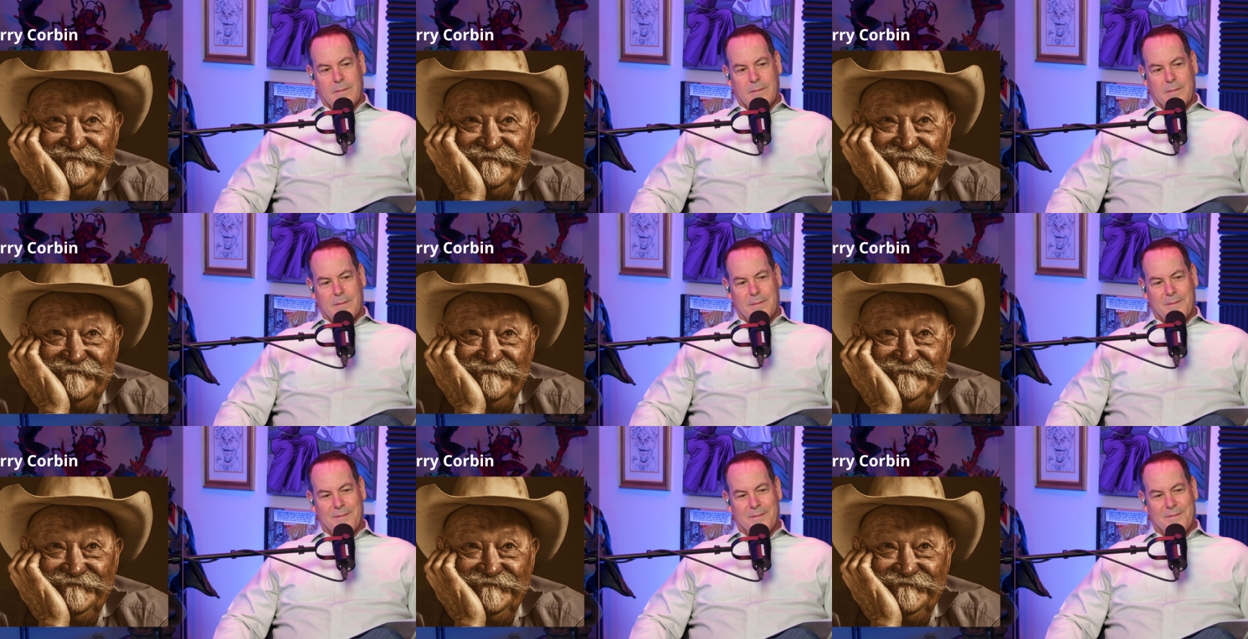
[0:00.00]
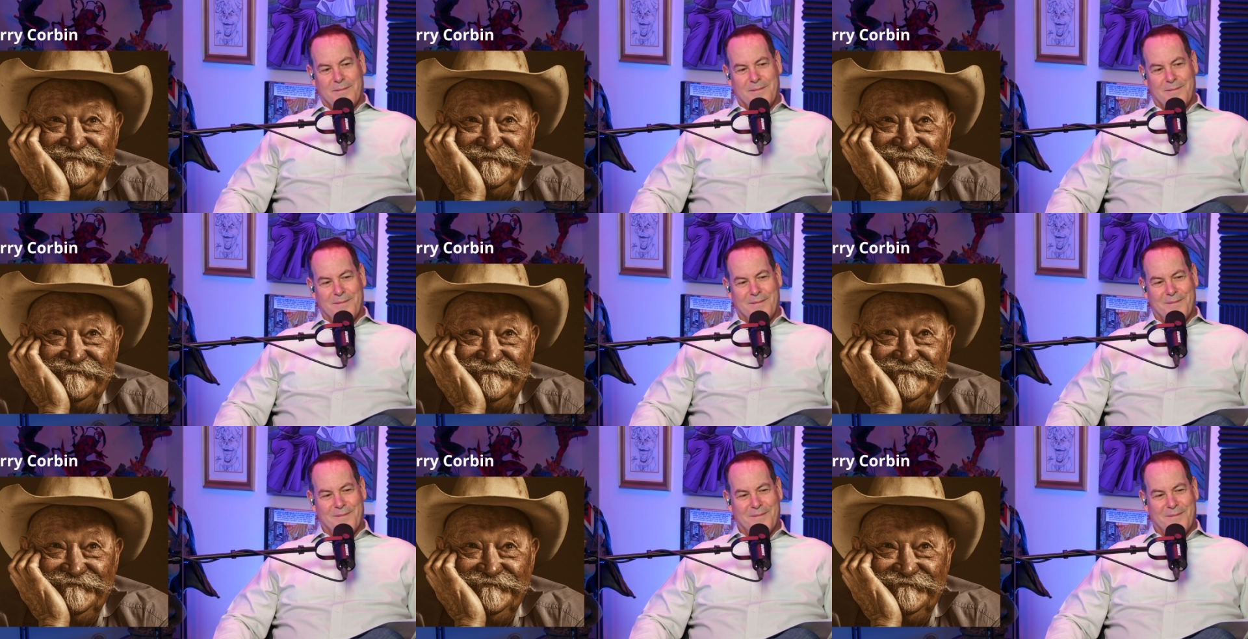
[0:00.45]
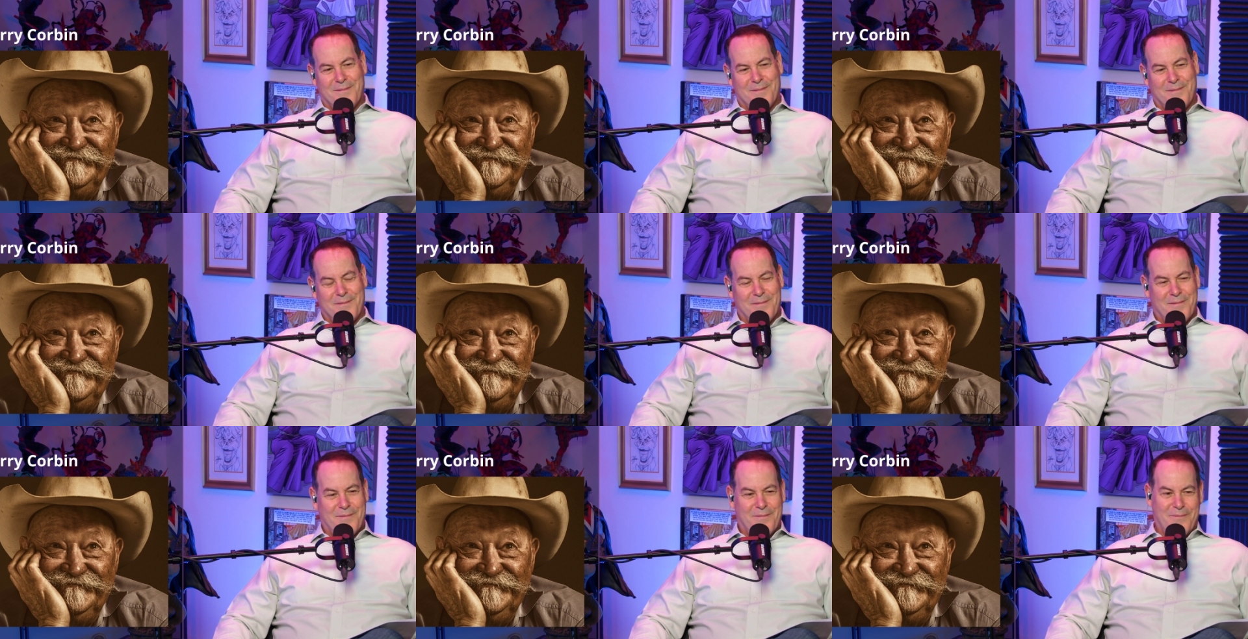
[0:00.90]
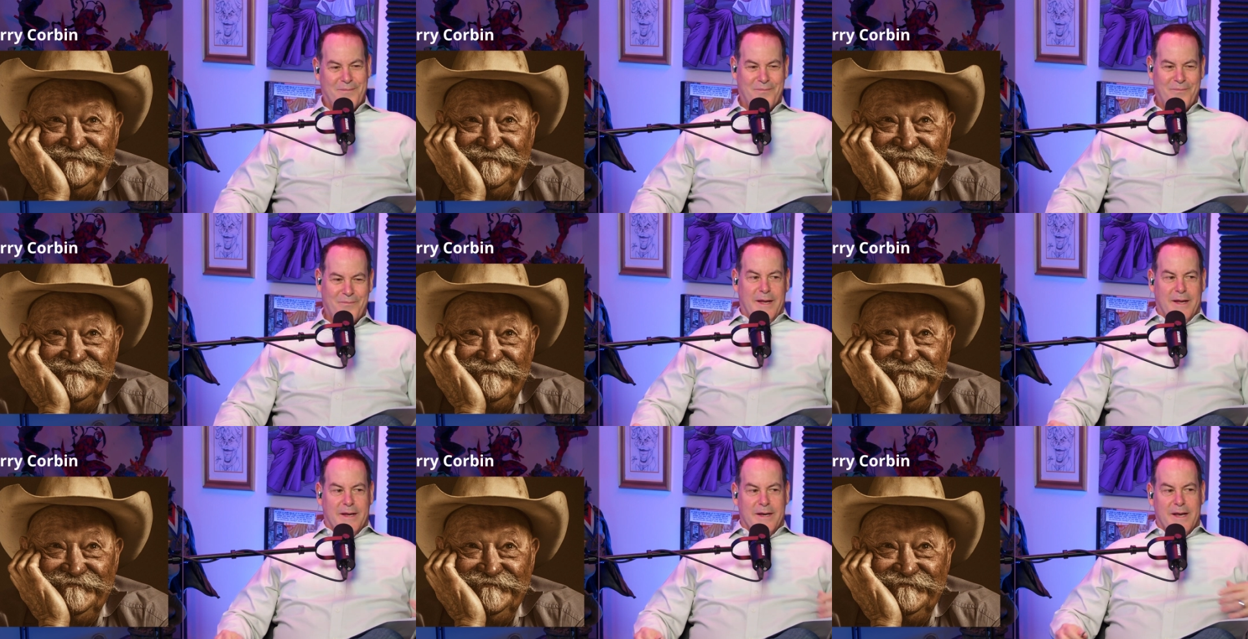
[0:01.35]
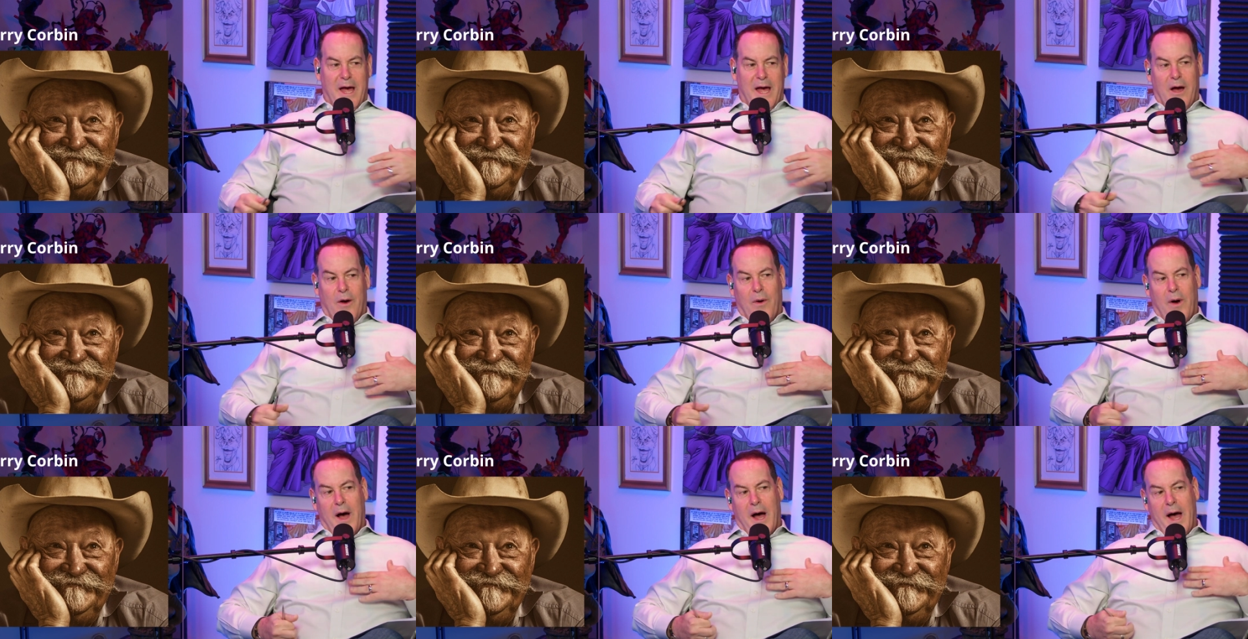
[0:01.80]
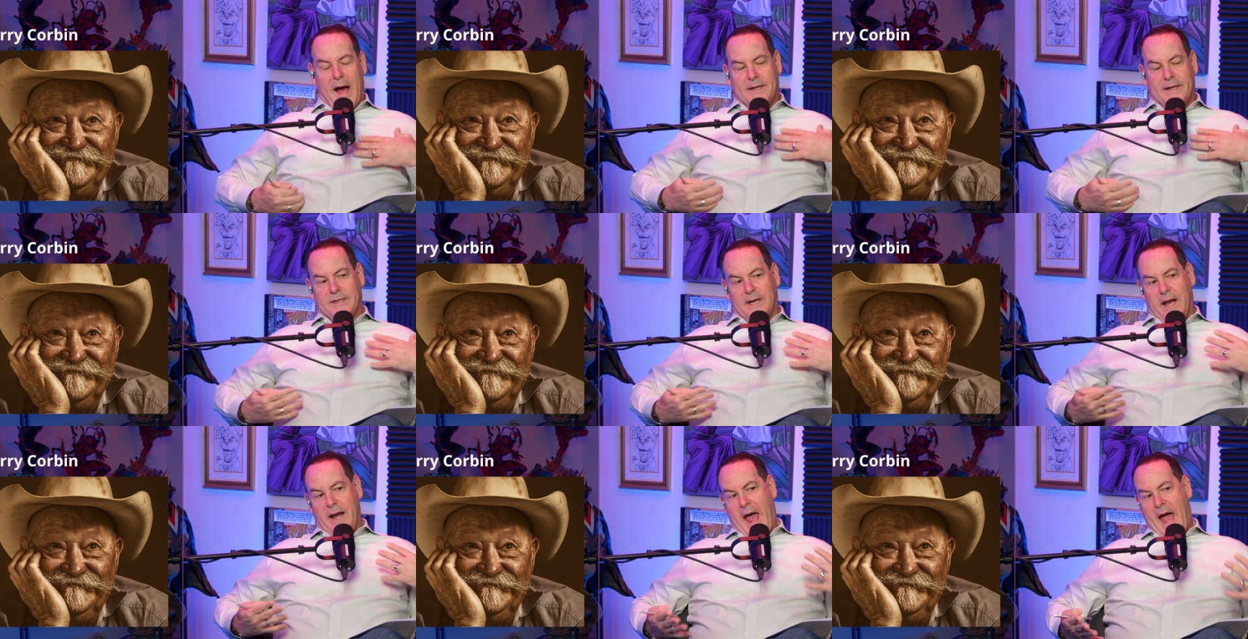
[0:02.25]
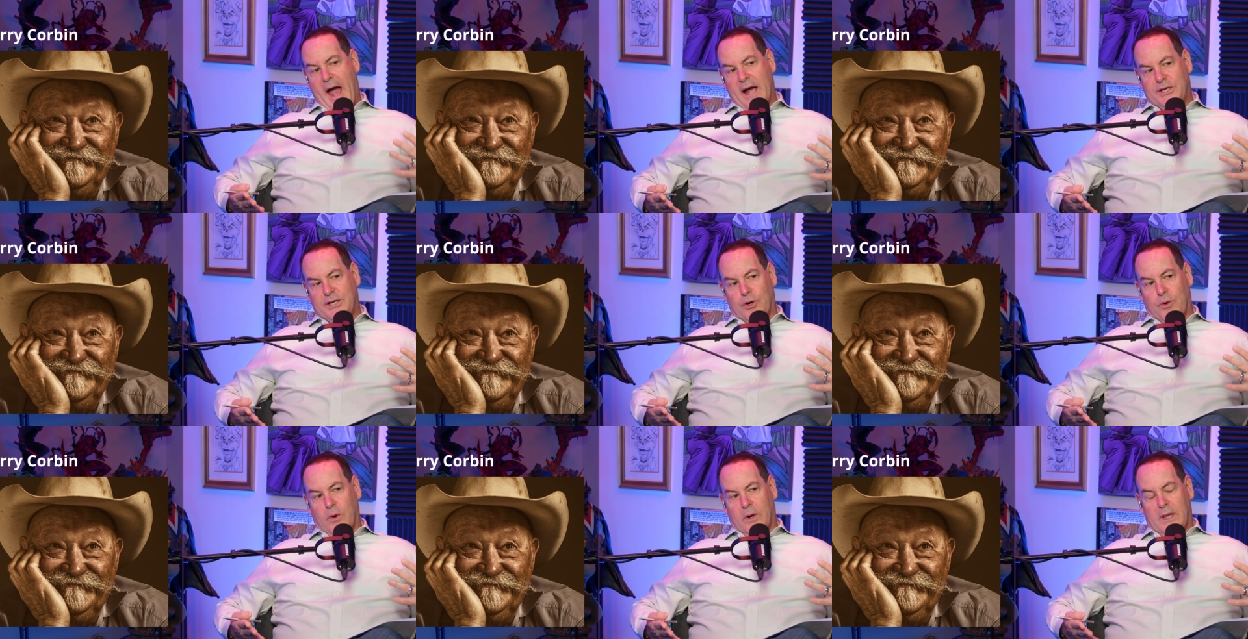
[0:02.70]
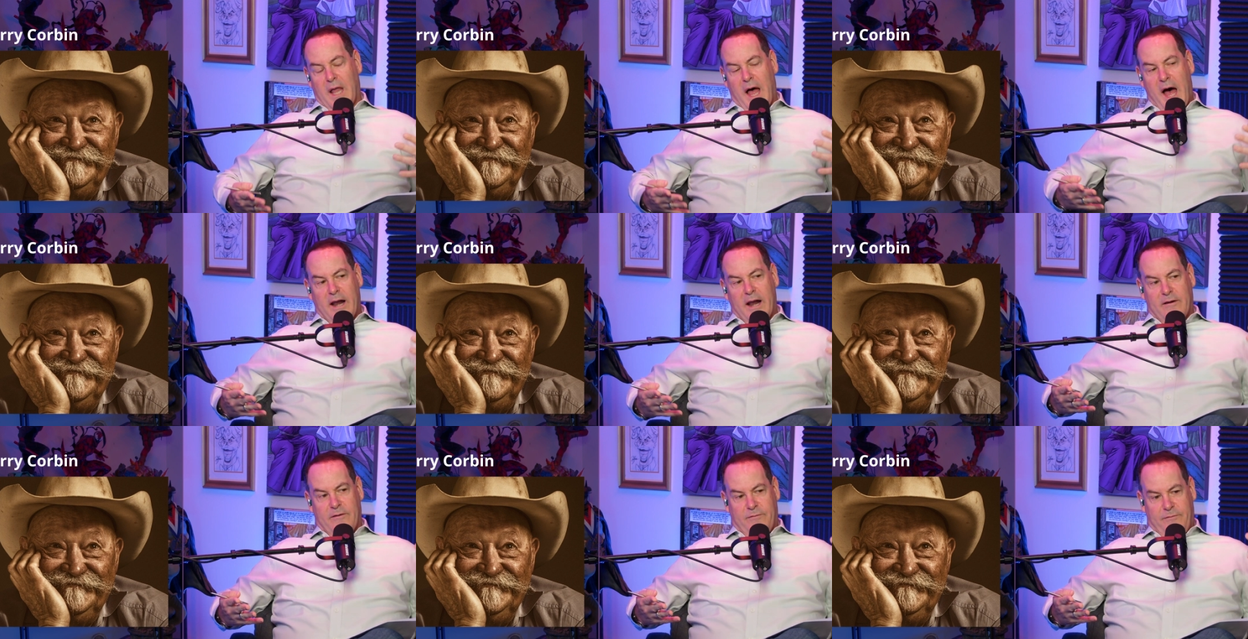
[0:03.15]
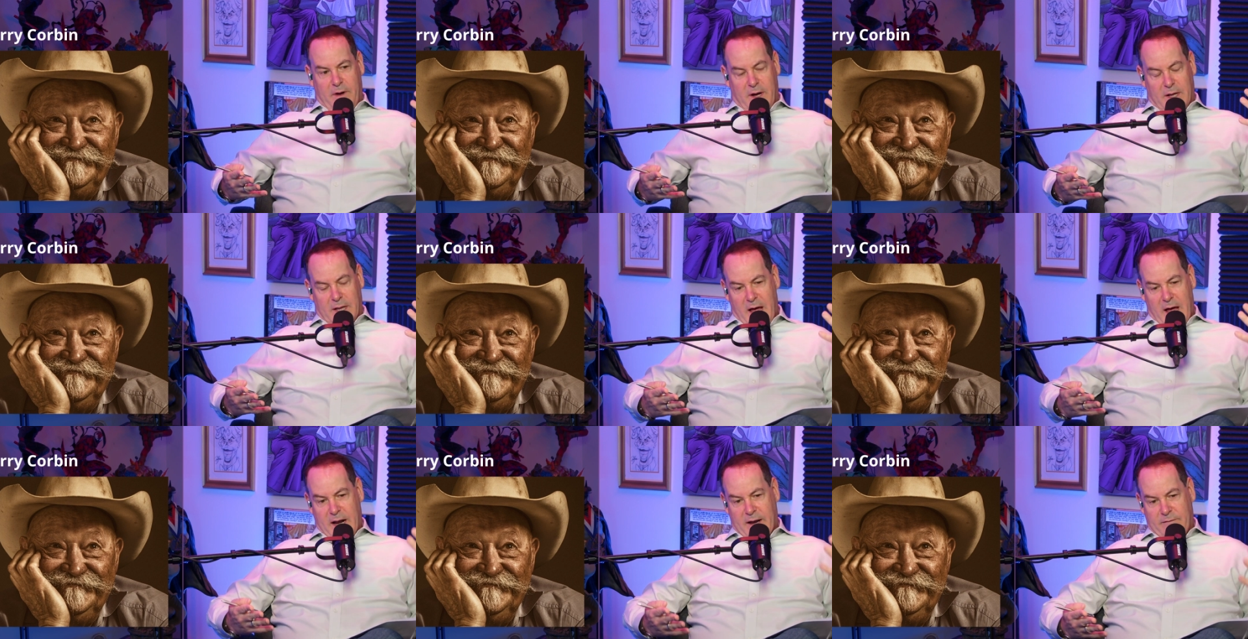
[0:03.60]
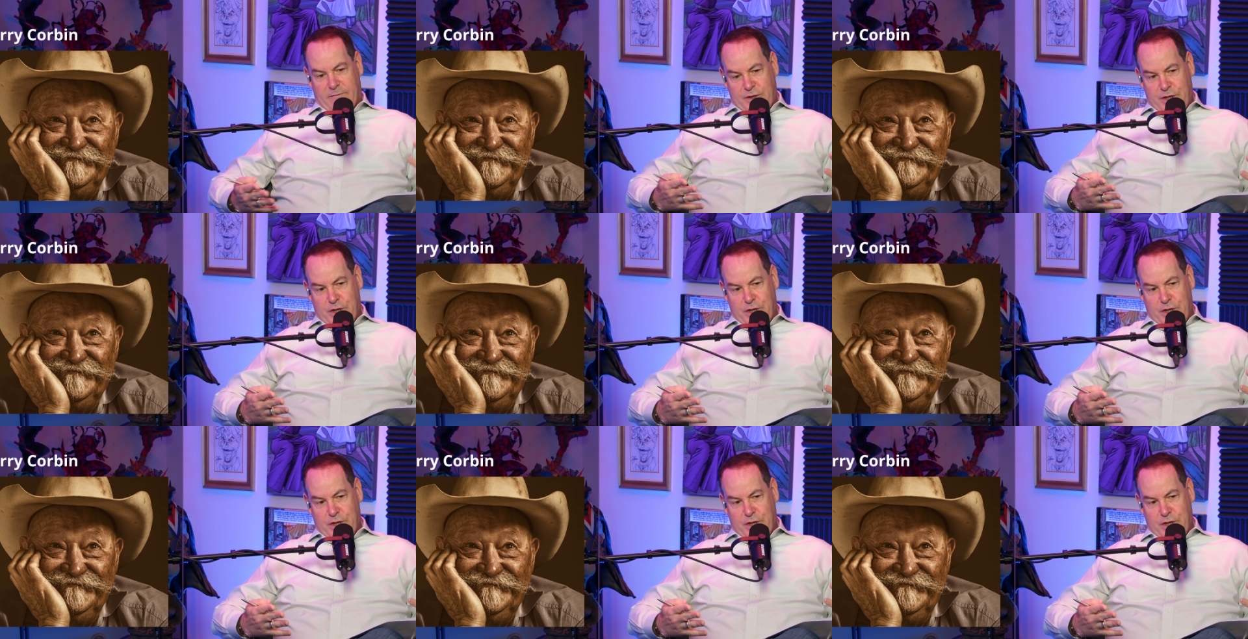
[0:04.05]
Speaker 1: telling the show. Now, as an actor, a lot of a lot of